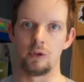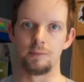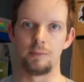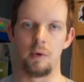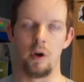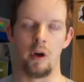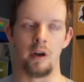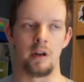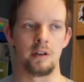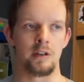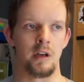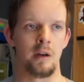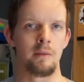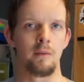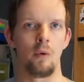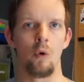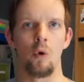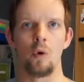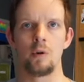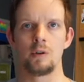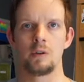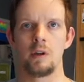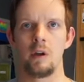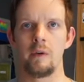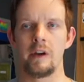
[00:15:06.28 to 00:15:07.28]
spiders. I'm
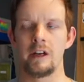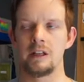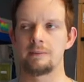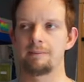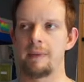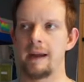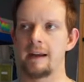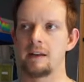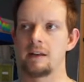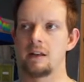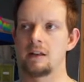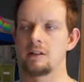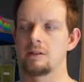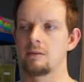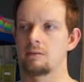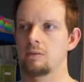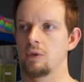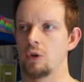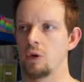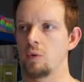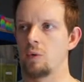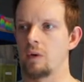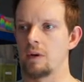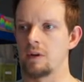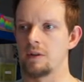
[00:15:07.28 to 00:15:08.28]
also expecting some
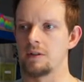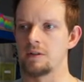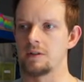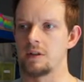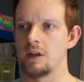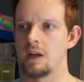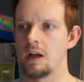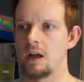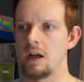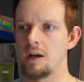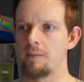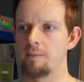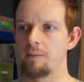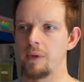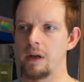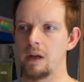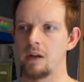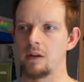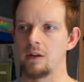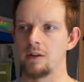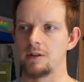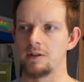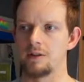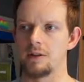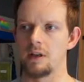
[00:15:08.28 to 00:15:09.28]
new ones
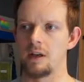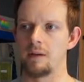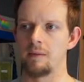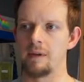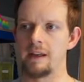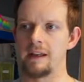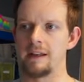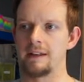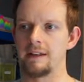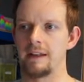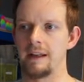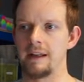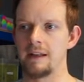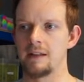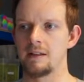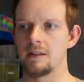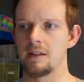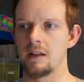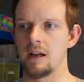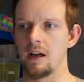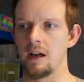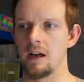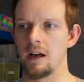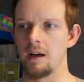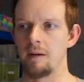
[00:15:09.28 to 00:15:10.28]
because he did
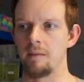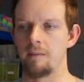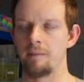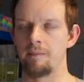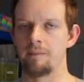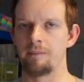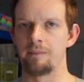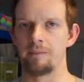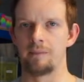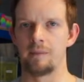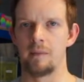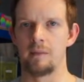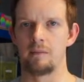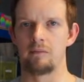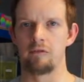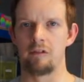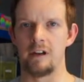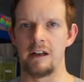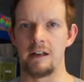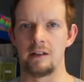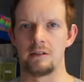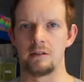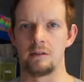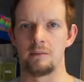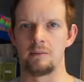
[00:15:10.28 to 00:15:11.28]

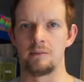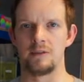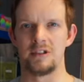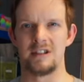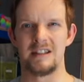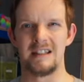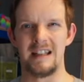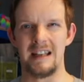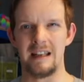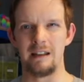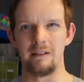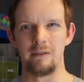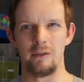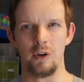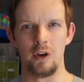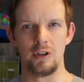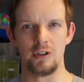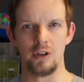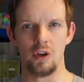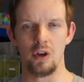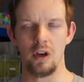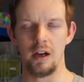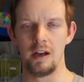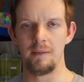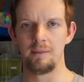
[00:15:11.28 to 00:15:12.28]
breed some sea
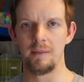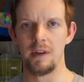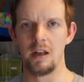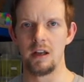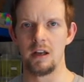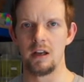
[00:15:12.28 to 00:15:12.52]
versicolor.